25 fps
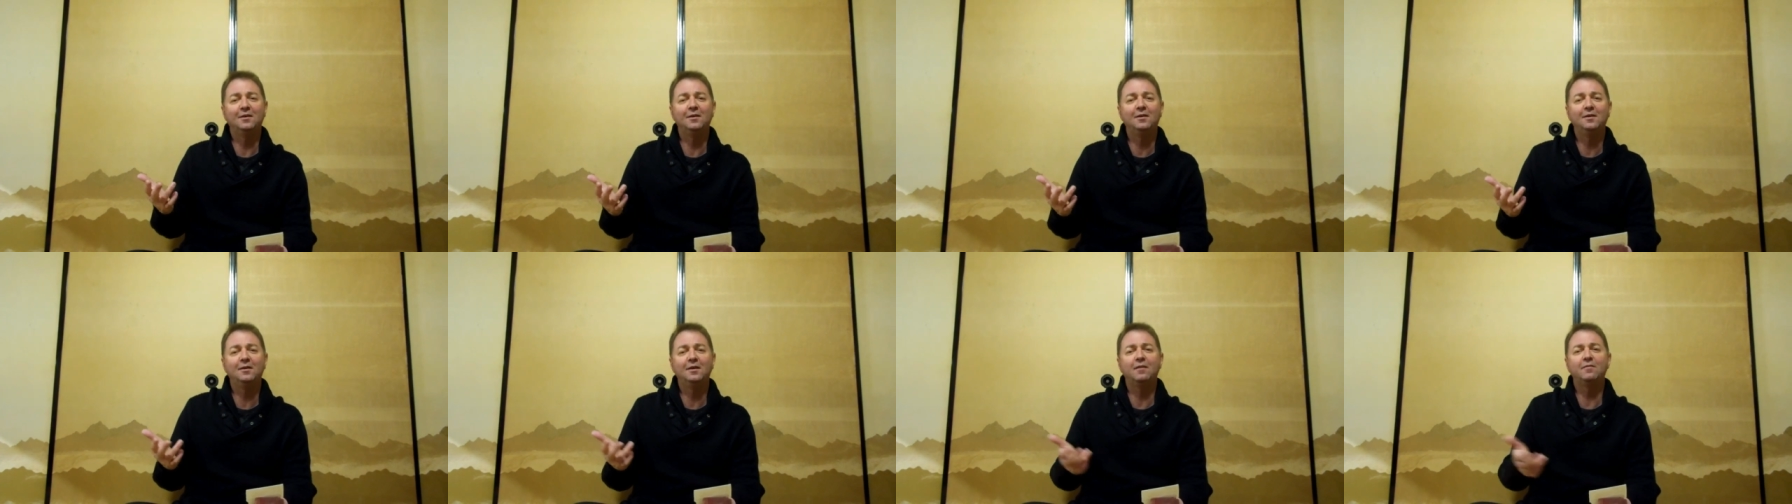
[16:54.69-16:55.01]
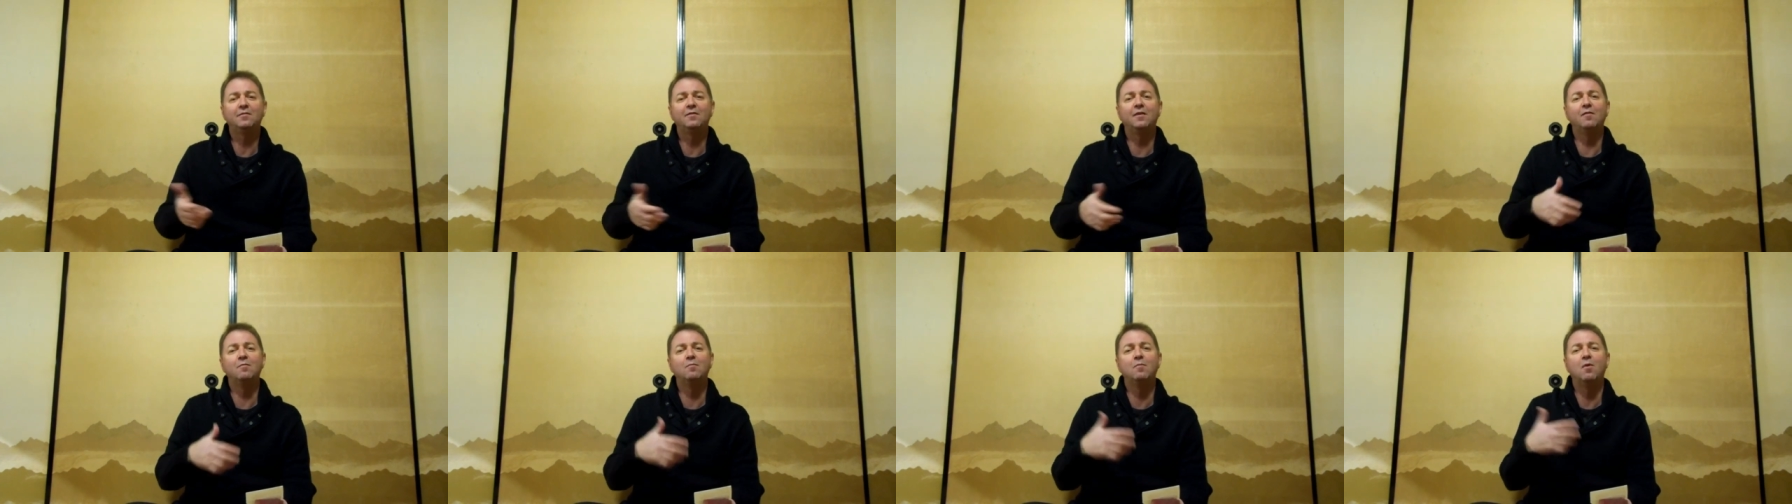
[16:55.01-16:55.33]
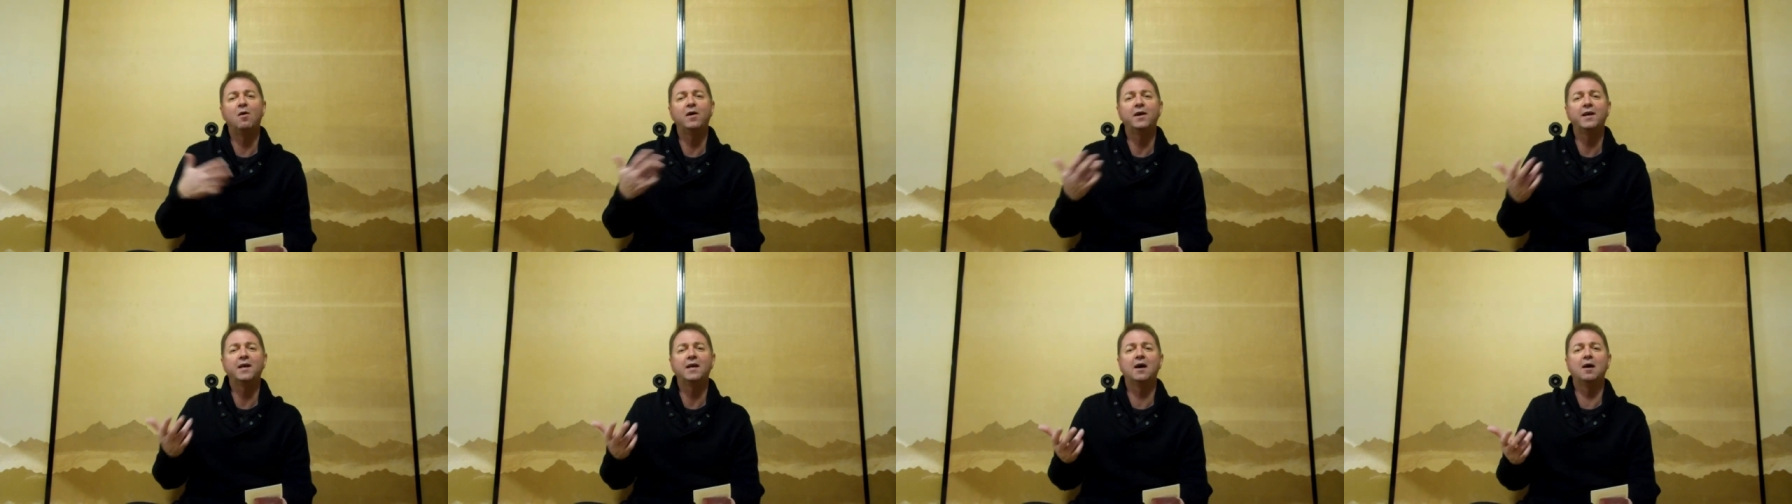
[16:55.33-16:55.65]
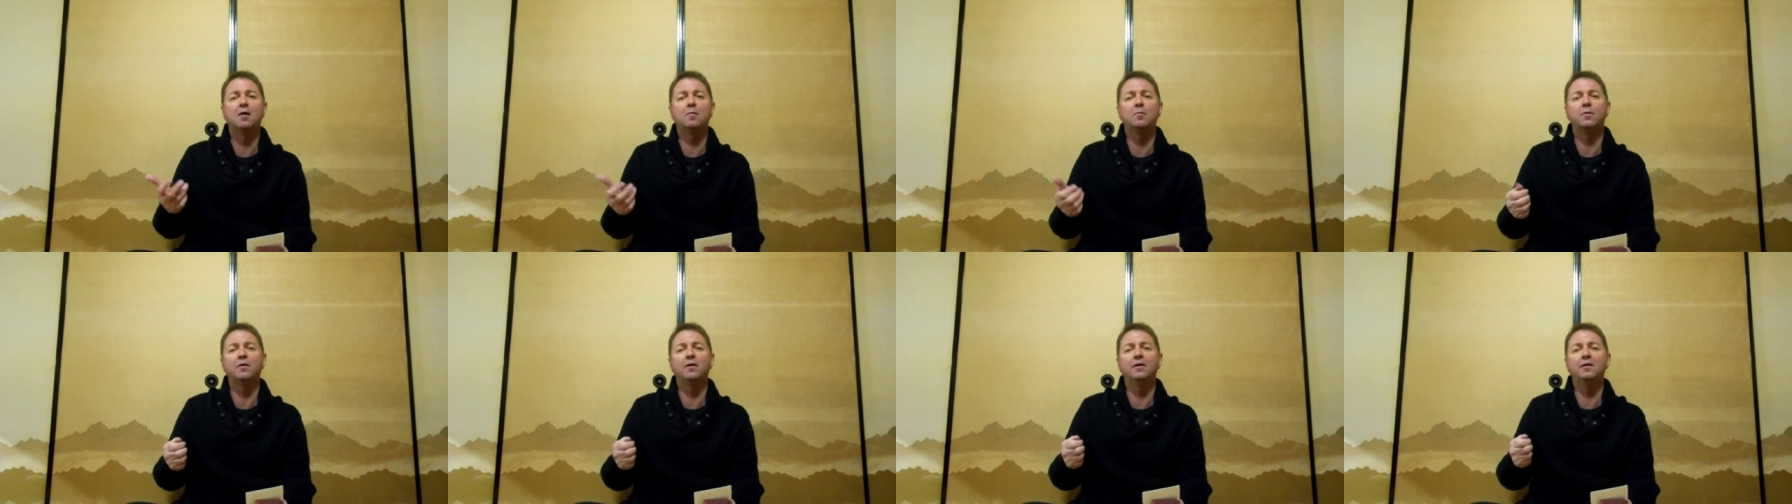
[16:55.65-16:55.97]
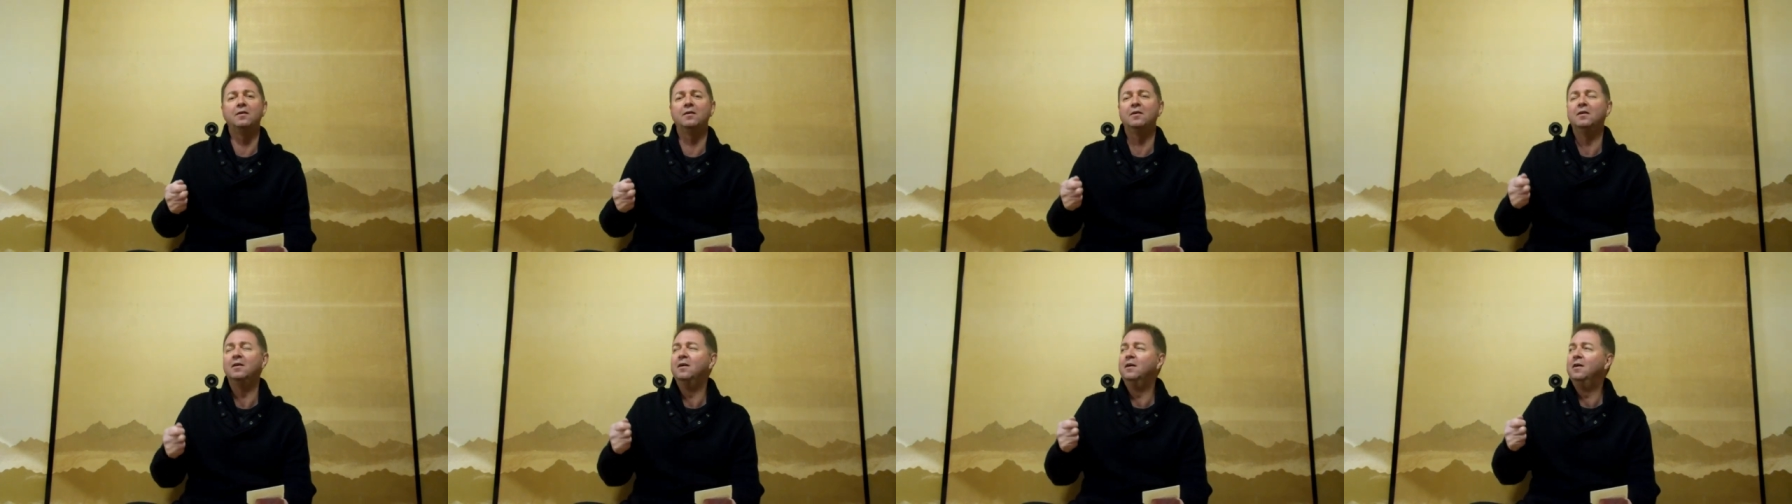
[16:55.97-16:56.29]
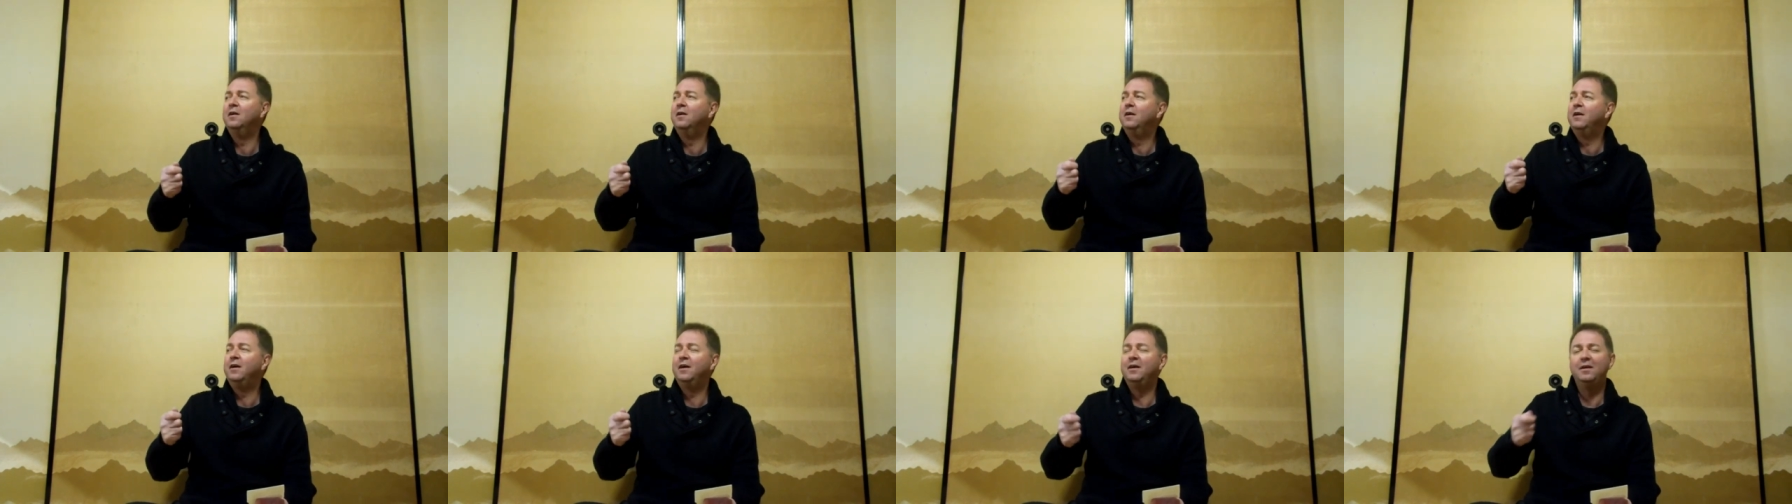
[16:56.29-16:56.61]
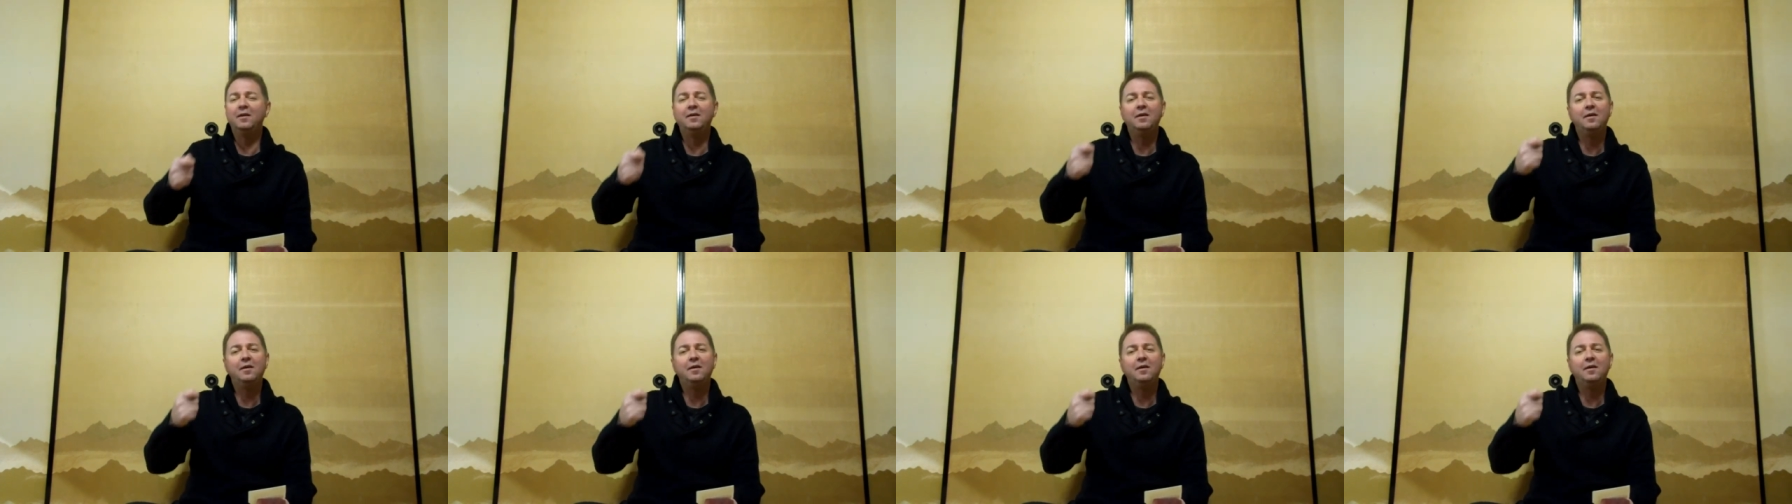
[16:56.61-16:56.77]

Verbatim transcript: You have to have my cup, and it,